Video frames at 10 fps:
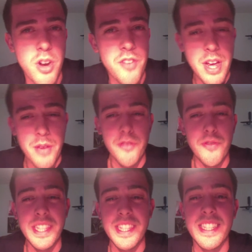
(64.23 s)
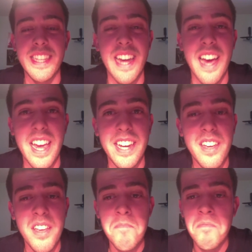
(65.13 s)
around $3.69.
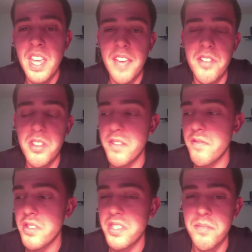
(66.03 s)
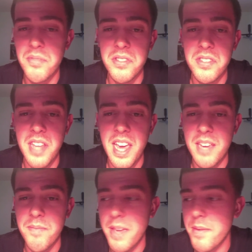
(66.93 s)
If you're looking for a simple
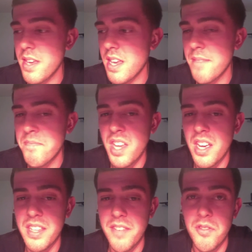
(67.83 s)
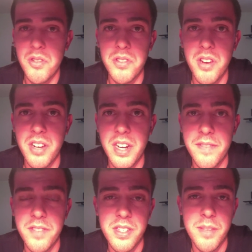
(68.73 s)
snack, maybe a different
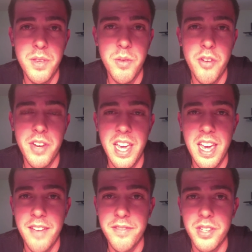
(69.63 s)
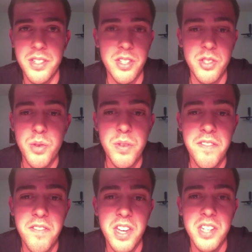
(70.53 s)
alternative to something you already have, such as tuna
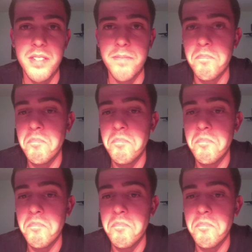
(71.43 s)
fish,